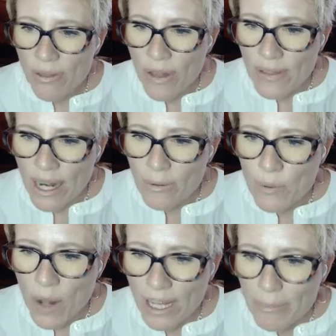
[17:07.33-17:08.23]
Thought that I was
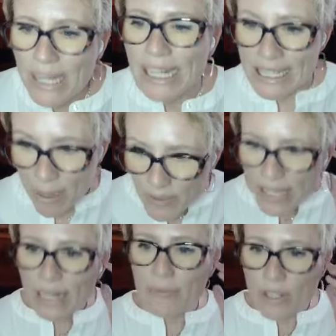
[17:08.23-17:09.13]
welcoming and accepting
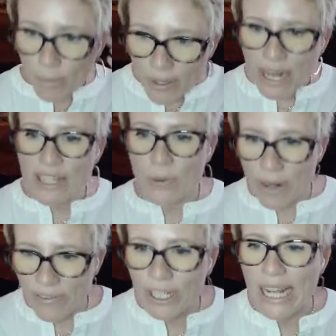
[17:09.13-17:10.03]
and I'm super nice or whatever.